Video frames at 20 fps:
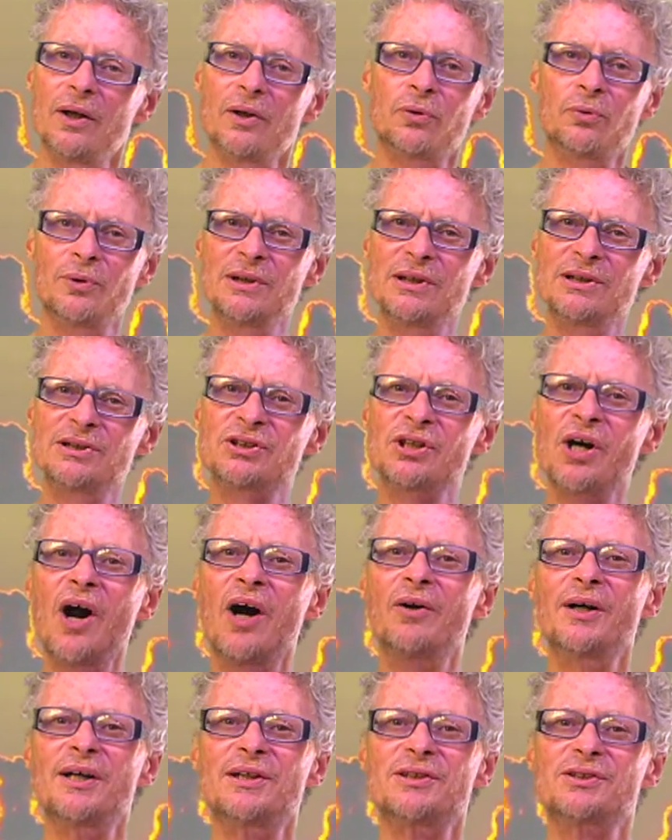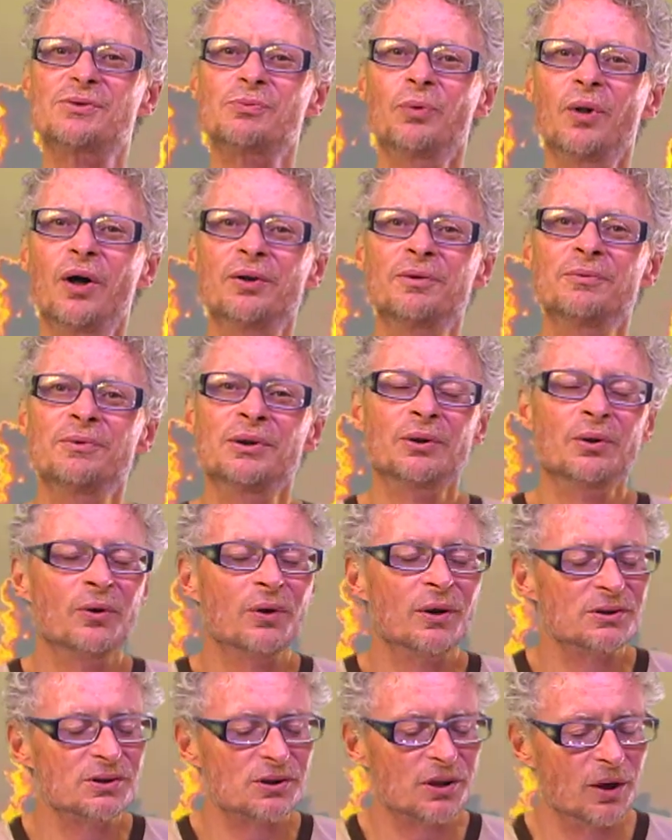Greetings Taurus, welcome to your
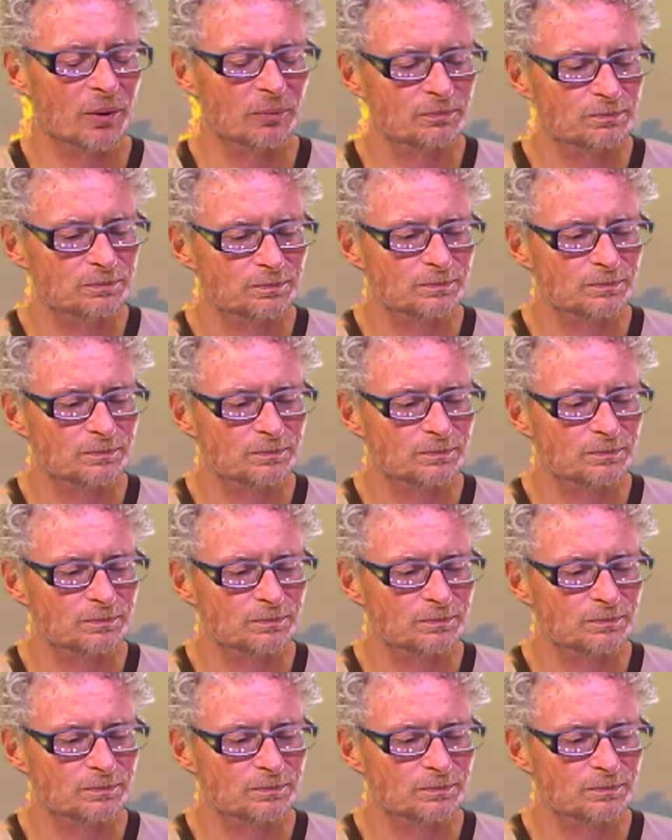horoscope.